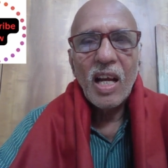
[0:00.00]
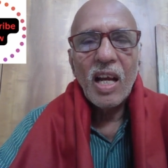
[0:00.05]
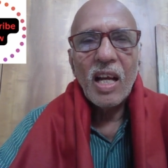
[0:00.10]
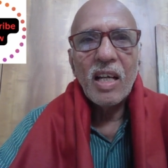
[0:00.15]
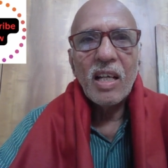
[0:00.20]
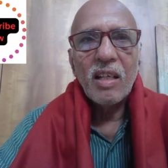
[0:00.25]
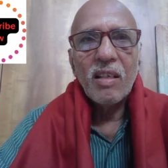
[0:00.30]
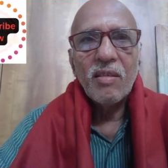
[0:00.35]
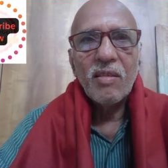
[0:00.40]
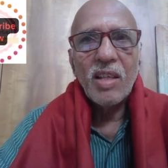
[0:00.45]

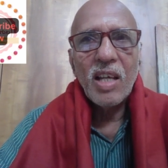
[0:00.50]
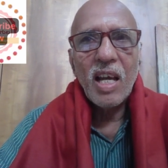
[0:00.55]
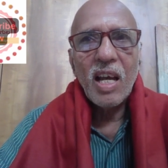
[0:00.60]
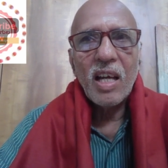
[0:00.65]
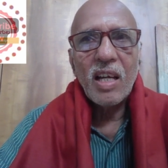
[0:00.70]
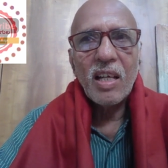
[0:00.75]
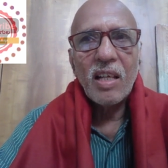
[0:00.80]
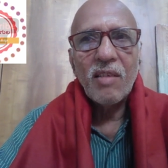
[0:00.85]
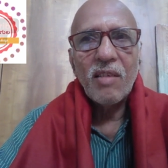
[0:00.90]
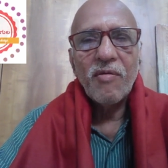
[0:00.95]
and they
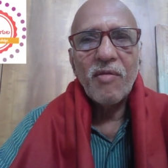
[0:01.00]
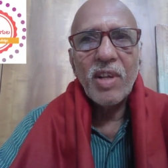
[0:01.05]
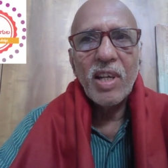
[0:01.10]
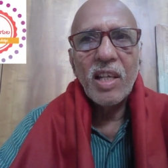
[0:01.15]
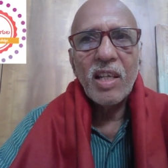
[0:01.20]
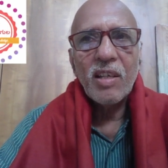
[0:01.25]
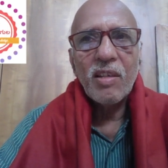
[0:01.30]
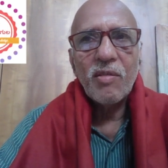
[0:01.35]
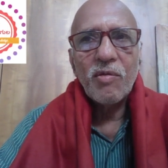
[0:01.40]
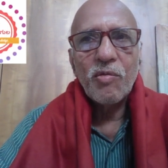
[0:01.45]
are in
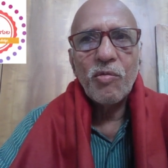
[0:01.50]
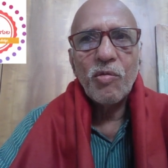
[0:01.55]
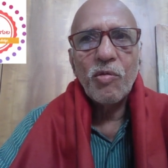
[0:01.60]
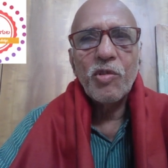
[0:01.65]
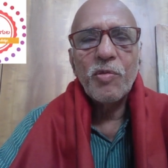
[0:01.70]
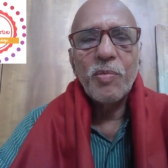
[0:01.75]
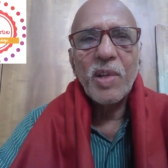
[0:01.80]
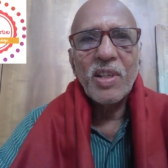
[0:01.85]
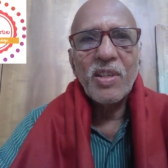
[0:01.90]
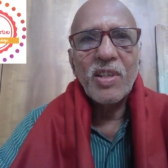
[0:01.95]
very
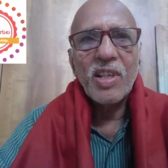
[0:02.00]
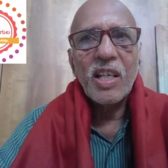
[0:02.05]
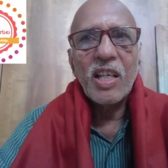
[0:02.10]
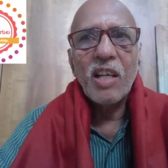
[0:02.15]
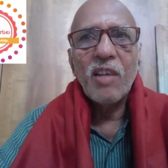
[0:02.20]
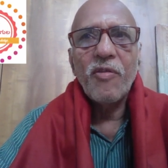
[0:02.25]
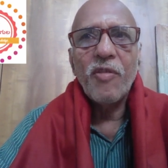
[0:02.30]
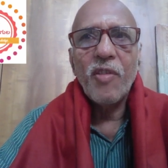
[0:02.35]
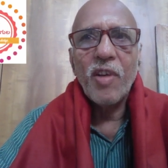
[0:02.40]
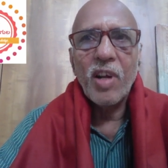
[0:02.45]
sukshma,
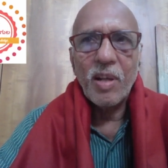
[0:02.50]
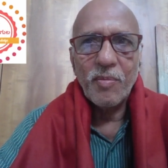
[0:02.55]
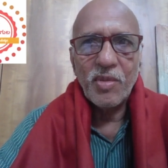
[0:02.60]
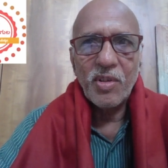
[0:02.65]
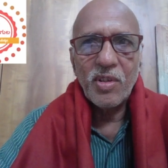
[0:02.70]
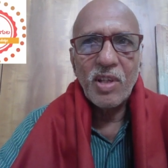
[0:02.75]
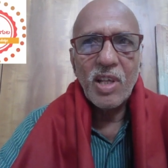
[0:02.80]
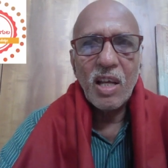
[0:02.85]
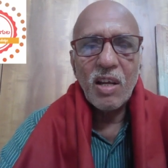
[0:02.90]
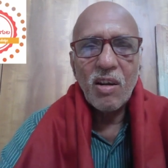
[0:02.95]
subtle
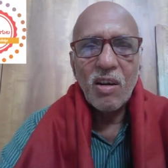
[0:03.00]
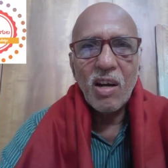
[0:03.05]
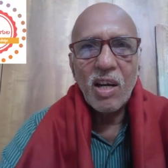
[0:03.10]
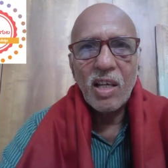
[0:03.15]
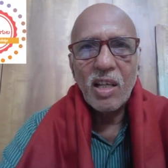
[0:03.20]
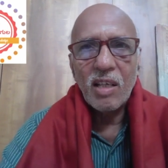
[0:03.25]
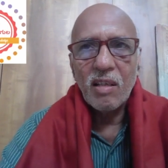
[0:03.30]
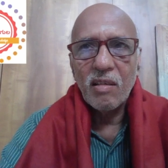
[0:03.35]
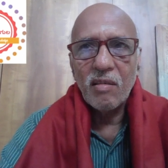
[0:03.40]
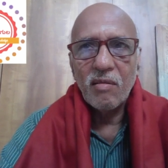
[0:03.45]
forms. They are
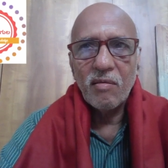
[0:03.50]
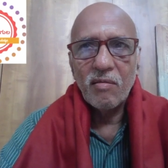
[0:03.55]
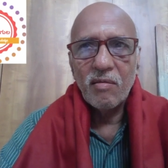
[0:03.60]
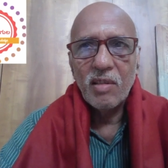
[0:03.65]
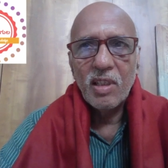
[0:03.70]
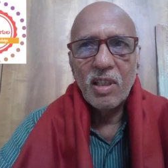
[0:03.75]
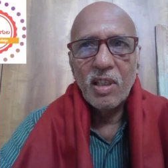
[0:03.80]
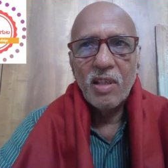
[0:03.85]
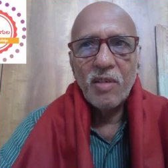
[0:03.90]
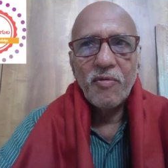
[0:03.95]
not in
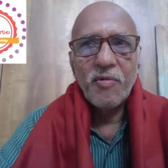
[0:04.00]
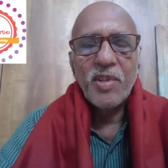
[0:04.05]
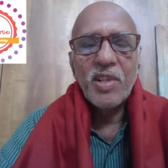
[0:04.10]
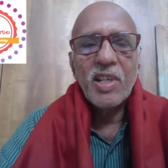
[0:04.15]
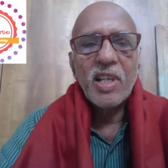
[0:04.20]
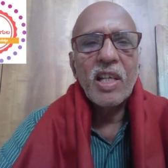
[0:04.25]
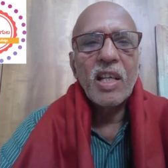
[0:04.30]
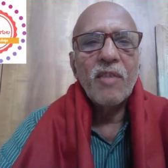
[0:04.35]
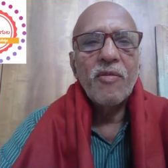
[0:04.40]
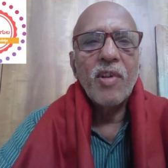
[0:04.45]

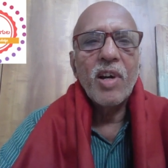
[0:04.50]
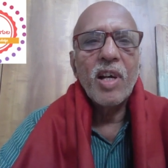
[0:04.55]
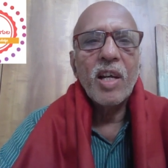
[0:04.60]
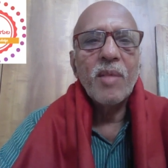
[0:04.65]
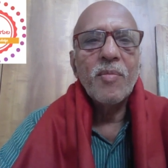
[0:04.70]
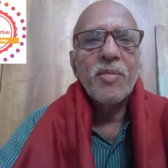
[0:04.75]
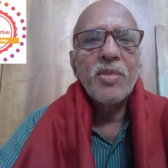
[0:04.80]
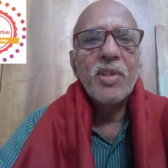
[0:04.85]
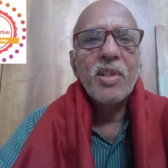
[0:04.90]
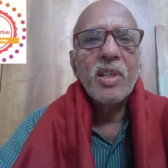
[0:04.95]
physical
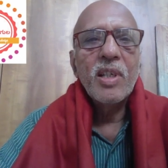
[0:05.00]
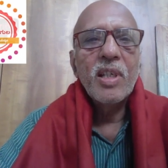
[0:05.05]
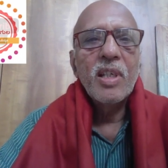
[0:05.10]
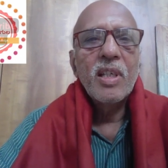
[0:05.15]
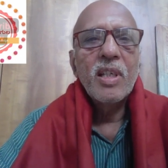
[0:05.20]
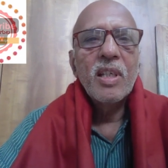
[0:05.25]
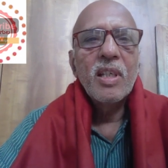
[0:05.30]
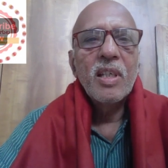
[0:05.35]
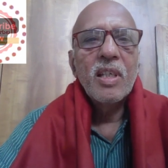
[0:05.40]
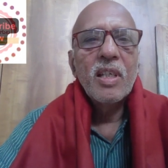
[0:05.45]
forms.
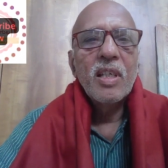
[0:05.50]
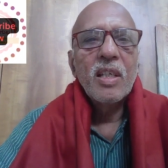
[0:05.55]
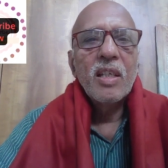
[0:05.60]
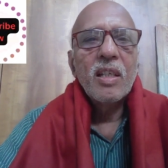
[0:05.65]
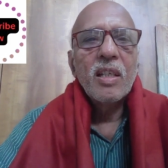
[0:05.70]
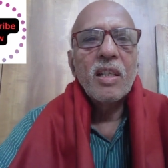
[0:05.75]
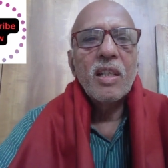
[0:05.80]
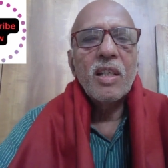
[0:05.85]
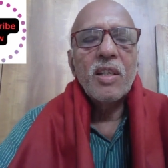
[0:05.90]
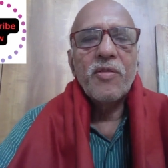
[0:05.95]

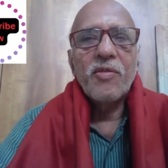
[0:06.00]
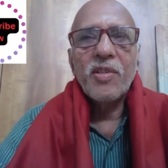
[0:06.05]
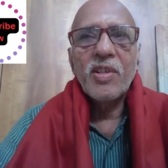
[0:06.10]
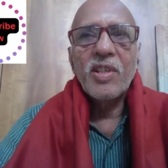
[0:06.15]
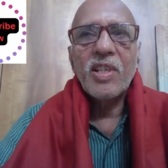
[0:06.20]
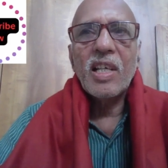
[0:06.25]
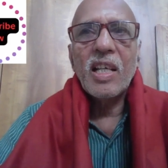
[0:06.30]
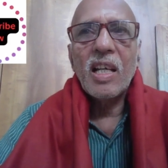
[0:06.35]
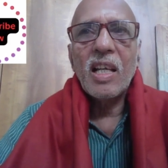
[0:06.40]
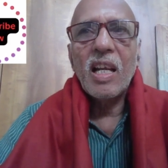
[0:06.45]
This
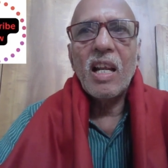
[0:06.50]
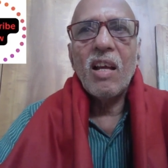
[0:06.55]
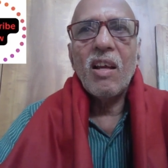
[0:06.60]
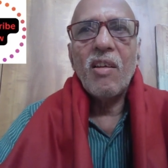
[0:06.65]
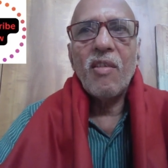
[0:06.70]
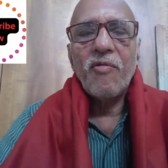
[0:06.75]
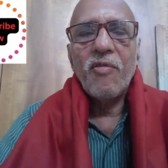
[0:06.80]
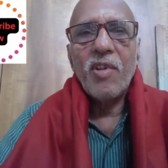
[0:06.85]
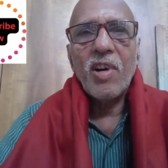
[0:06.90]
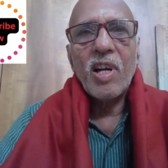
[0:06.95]
physical
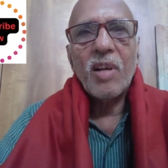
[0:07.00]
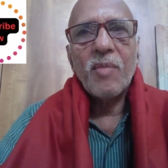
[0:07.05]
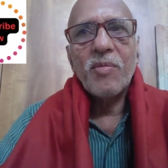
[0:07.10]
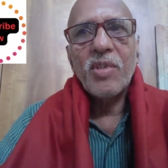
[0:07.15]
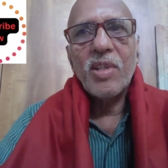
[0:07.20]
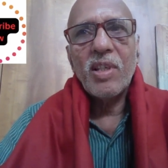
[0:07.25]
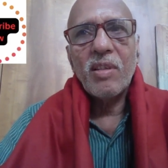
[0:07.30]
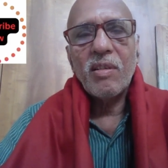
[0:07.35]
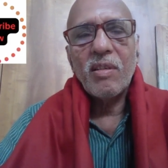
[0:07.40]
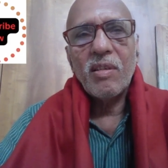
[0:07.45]

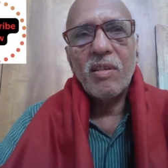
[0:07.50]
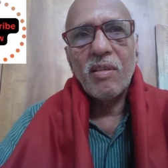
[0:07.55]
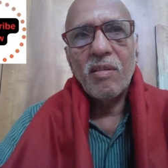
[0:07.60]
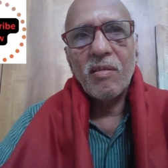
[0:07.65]
forms